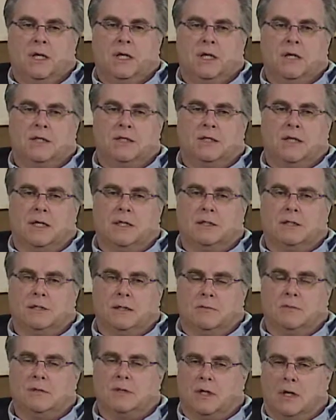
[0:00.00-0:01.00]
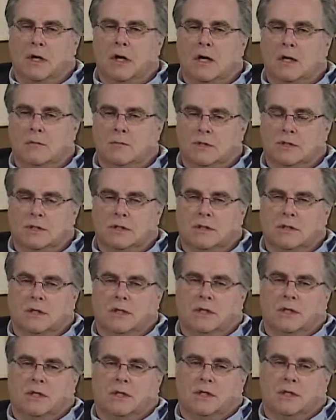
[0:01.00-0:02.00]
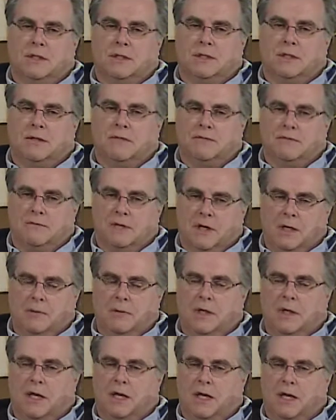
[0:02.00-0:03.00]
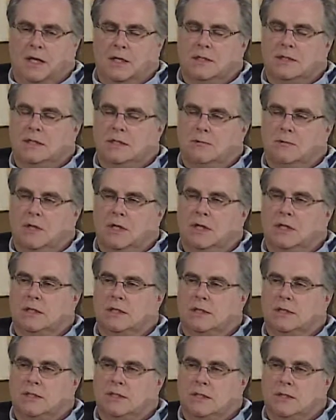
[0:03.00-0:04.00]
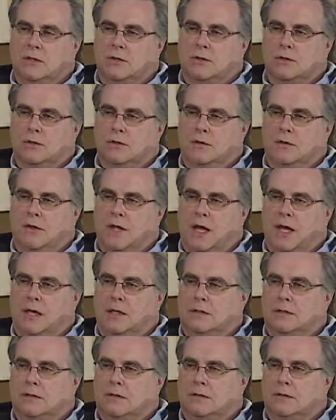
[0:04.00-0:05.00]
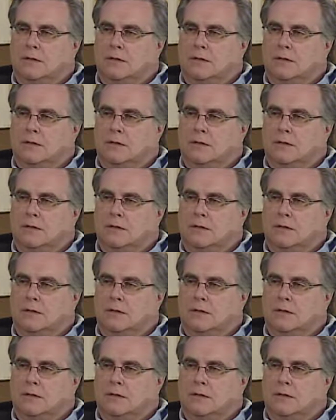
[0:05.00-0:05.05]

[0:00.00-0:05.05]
is that sometimes the family has to make a decision that